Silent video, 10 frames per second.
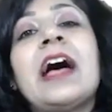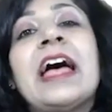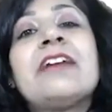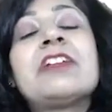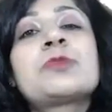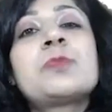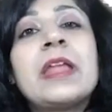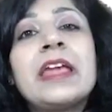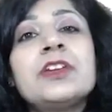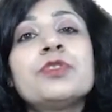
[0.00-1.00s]
I have
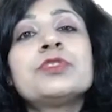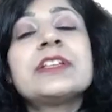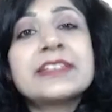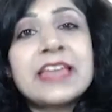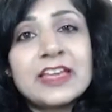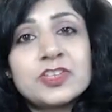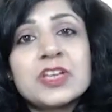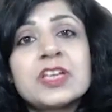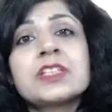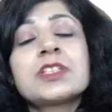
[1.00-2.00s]
explained you the
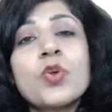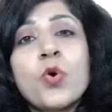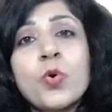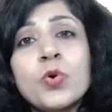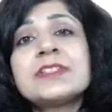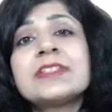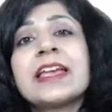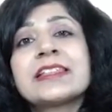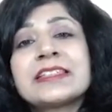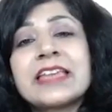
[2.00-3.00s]
stages, zones,
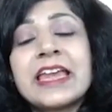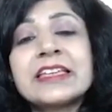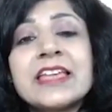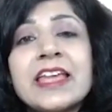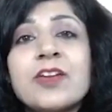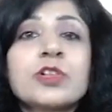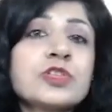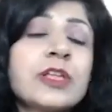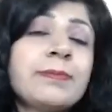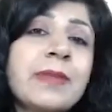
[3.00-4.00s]
extent and
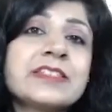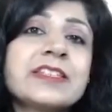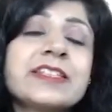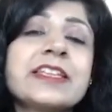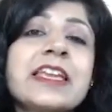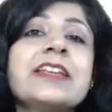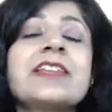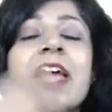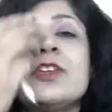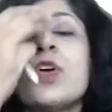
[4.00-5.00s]
also the plus disease,
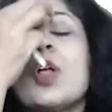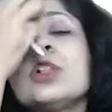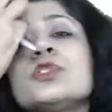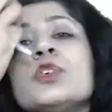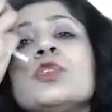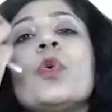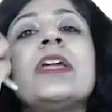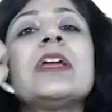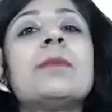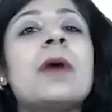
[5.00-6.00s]
and you are also
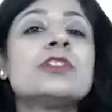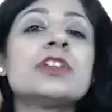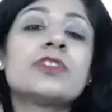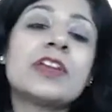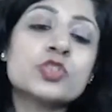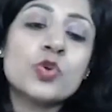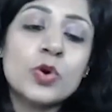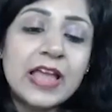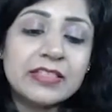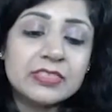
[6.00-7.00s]
knowing about the
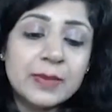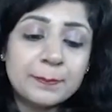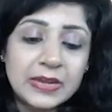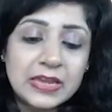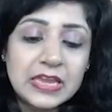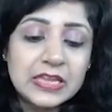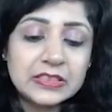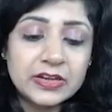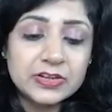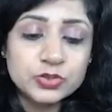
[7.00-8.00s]
threshold and the
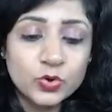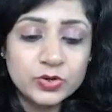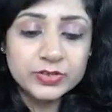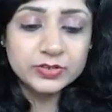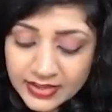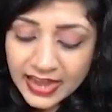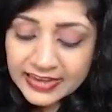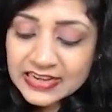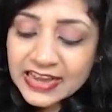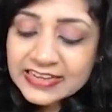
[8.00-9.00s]
pre-threshold.
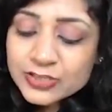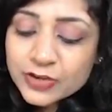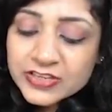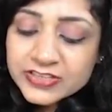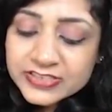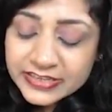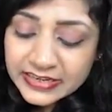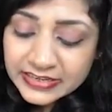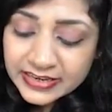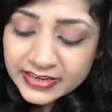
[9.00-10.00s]
Guidelines of the
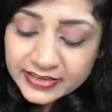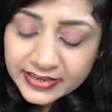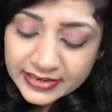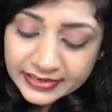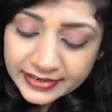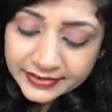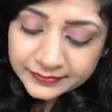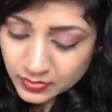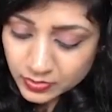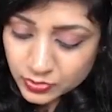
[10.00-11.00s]
screening ke liye,
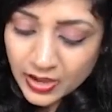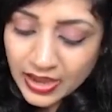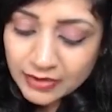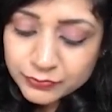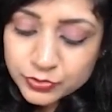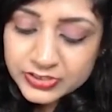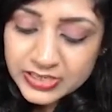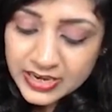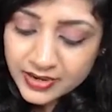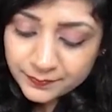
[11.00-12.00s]
you have to
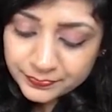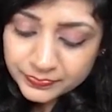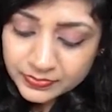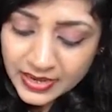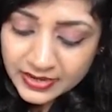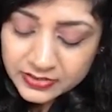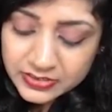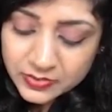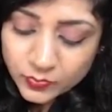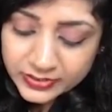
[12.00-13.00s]
see
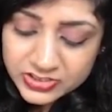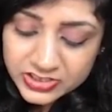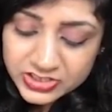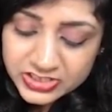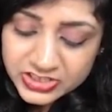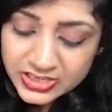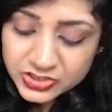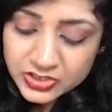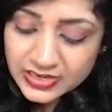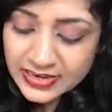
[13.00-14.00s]
that what is the
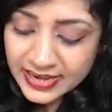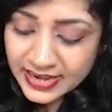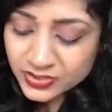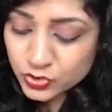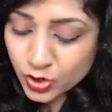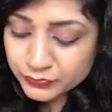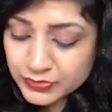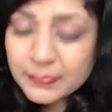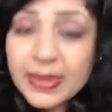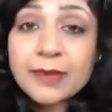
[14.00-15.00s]
gestational age of
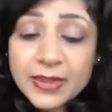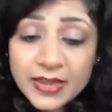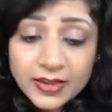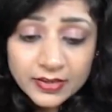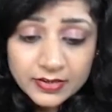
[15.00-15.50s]
the baby,